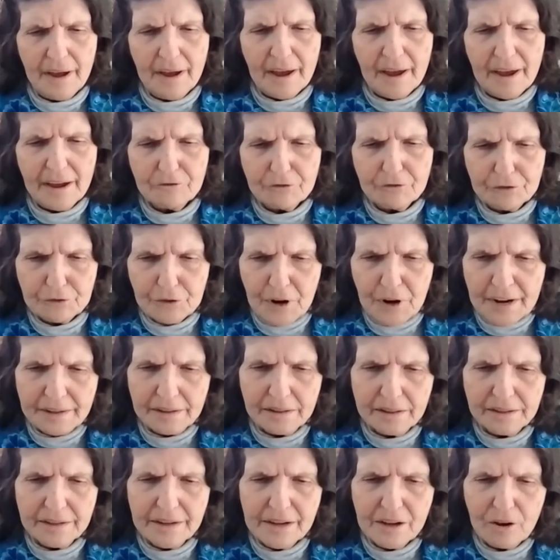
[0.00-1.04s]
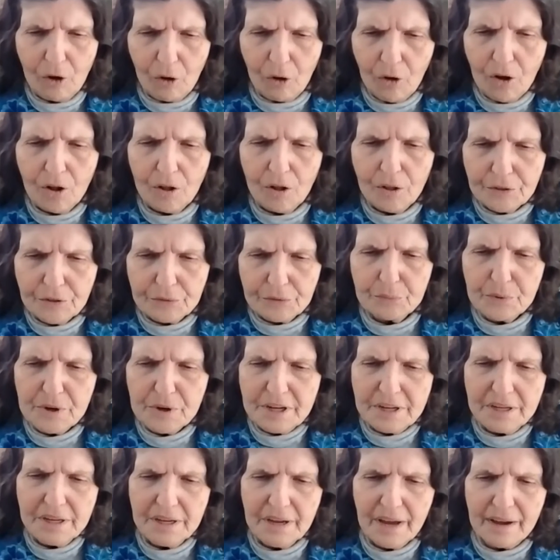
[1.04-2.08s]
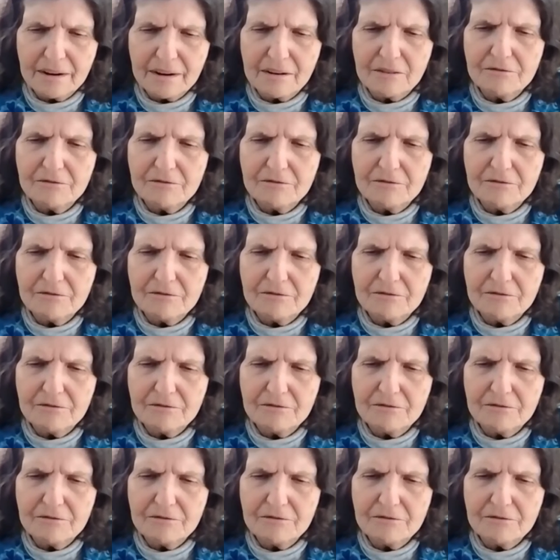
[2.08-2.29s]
And frankly, all three had